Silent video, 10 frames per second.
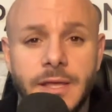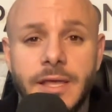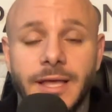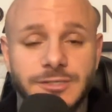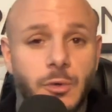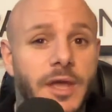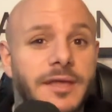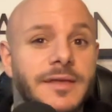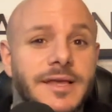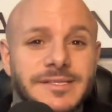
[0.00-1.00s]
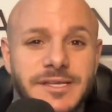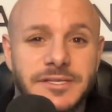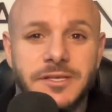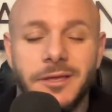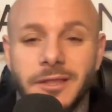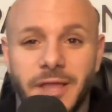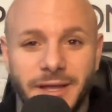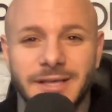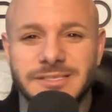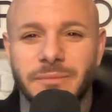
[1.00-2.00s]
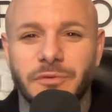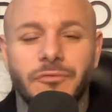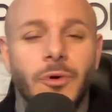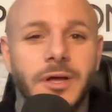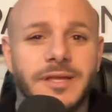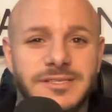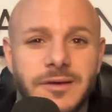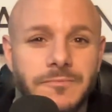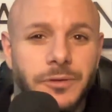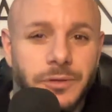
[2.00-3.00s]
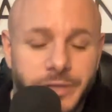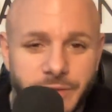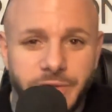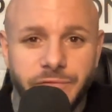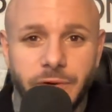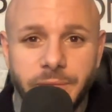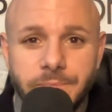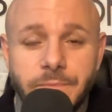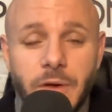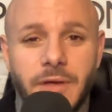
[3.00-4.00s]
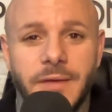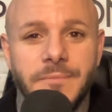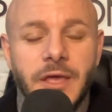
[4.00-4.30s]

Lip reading: It's quick, it's easy, and like I said before, it's completely free. Okay?